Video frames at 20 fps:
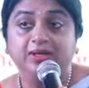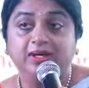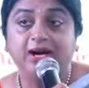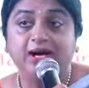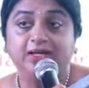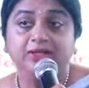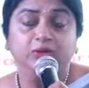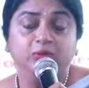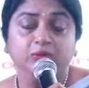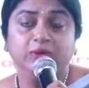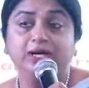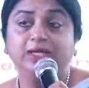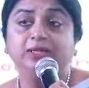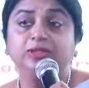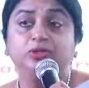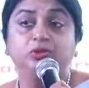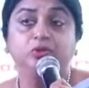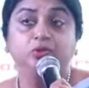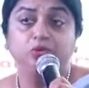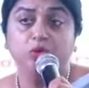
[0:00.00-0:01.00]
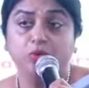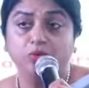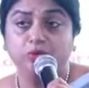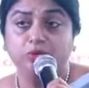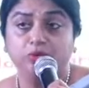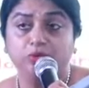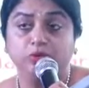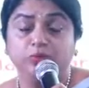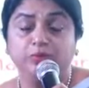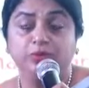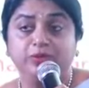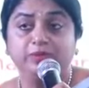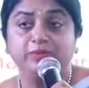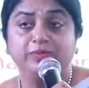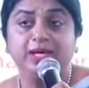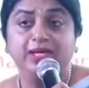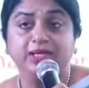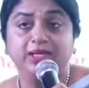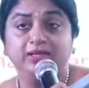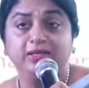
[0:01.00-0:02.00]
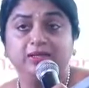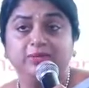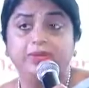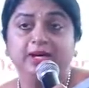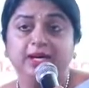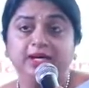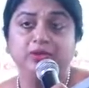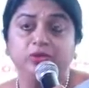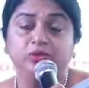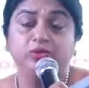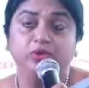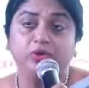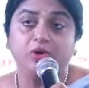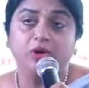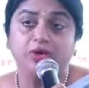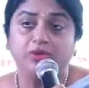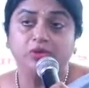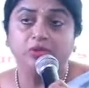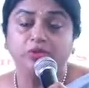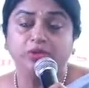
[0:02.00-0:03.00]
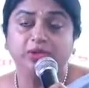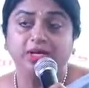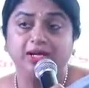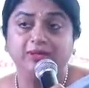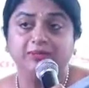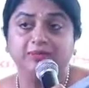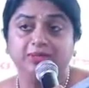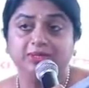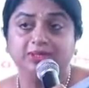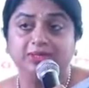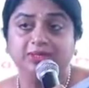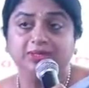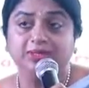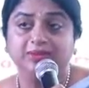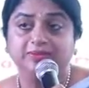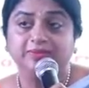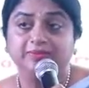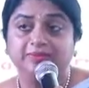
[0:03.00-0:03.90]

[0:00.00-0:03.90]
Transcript: Otherwise, you don't. You put money in the bank, you draw two times.